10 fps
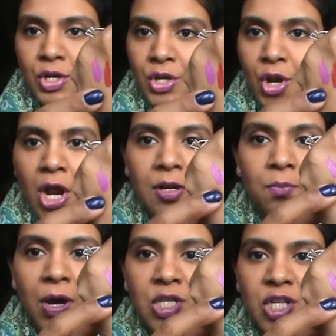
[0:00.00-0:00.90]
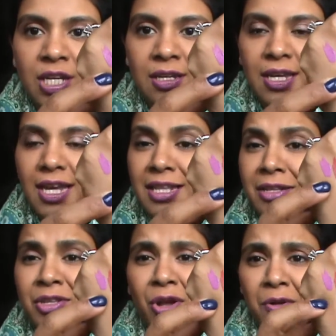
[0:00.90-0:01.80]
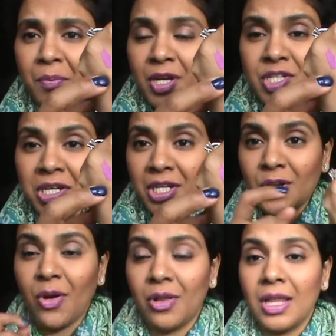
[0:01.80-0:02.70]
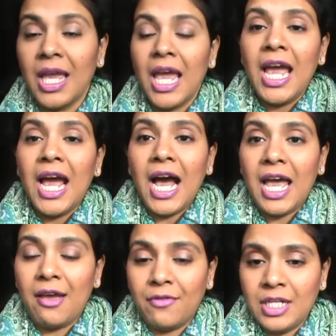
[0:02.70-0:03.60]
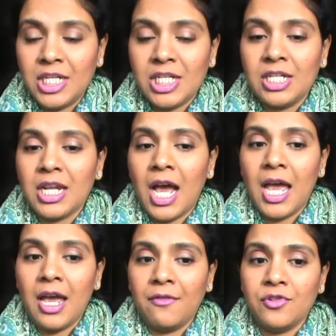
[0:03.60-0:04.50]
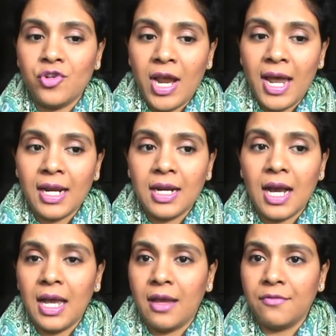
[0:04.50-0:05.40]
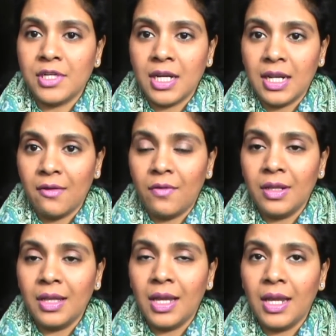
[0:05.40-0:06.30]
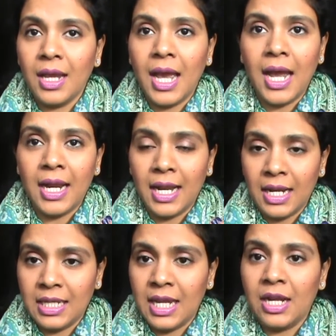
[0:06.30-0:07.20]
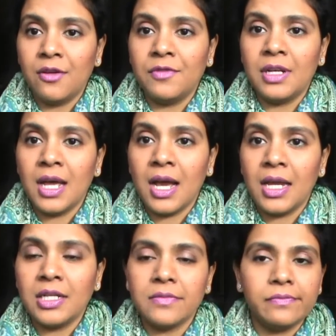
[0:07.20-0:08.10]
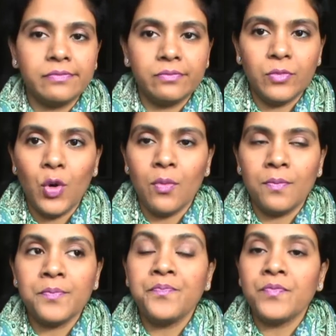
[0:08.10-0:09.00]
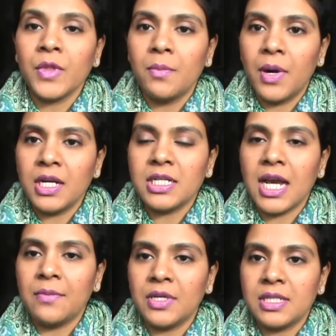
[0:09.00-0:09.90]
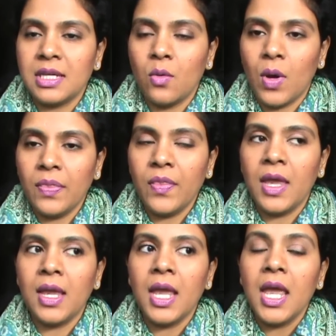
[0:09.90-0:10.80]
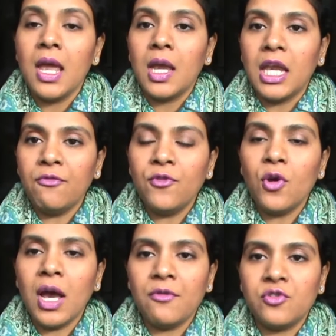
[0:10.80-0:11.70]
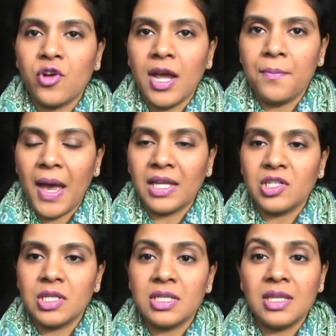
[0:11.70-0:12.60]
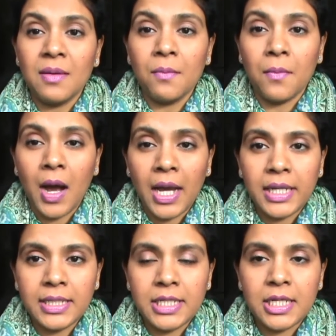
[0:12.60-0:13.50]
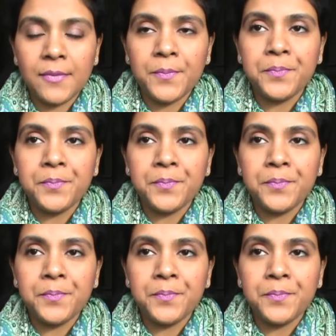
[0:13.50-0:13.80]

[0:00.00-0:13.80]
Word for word: not budging, not budging at all. I have eaten, I have drank, I have done everything and at the end of the night, boom. But I must say one thing, if you have dry patches, they might